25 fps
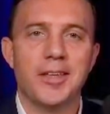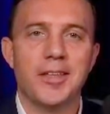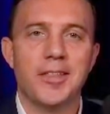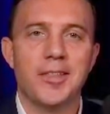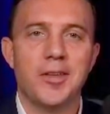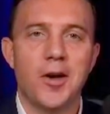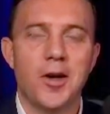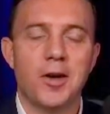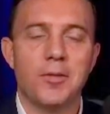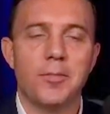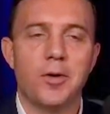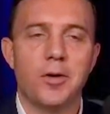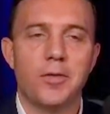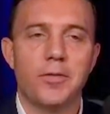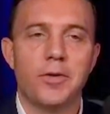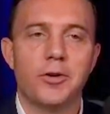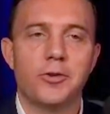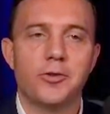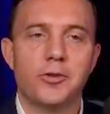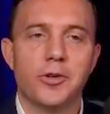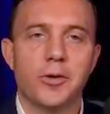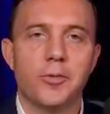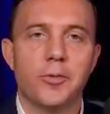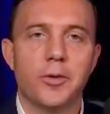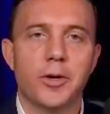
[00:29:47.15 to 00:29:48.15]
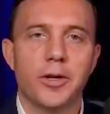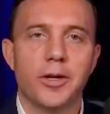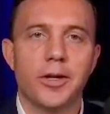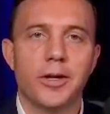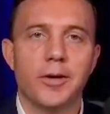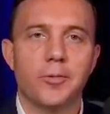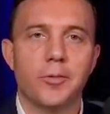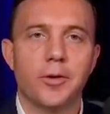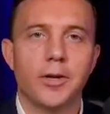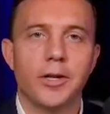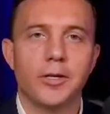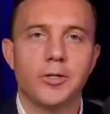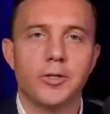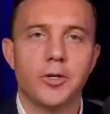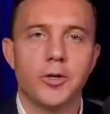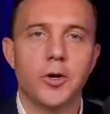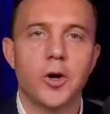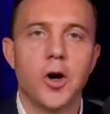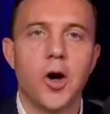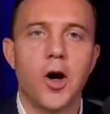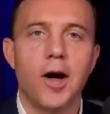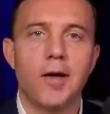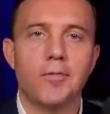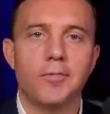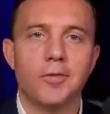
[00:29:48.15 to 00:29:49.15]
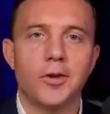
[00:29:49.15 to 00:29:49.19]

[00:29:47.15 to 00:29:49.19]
the automotive industry really really took off.